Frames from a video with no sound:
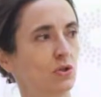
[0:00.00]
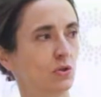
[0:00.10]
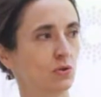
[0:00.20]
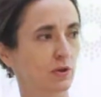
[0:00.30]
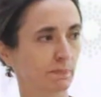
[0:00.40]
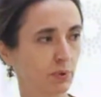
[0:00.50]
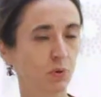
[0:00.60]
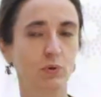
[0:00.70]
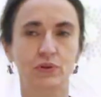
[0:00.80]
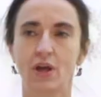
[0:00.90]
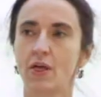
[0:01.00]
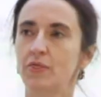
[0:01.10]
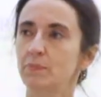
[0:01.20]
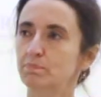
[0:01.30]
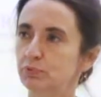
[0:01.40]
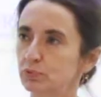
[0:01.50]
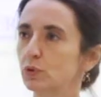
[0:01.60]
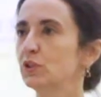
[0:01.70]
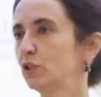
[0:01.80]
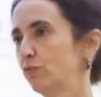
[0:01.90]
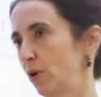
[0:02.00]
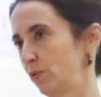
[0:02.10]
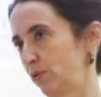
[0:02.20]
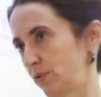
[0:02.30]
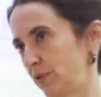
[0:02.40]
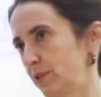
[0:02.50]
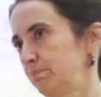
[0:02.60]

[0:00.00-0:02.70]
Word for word: to support the broader growth,